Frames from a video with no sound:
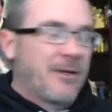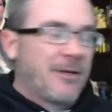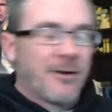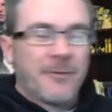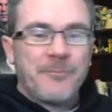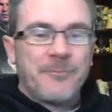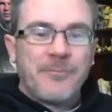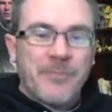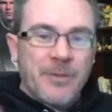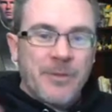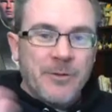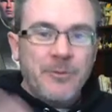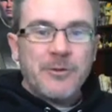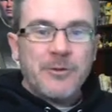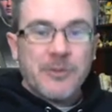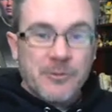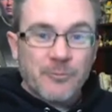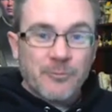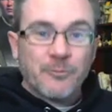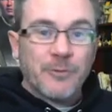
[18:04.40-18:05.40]
here,
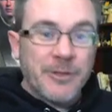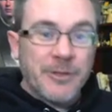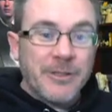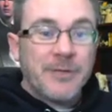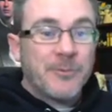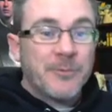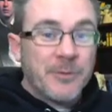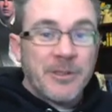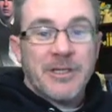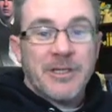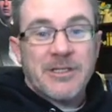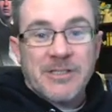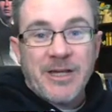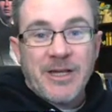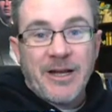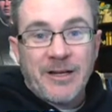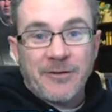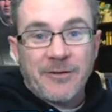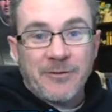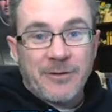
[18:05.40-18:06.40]
just really really
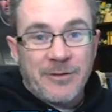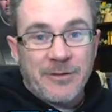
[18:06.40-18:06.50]
excited.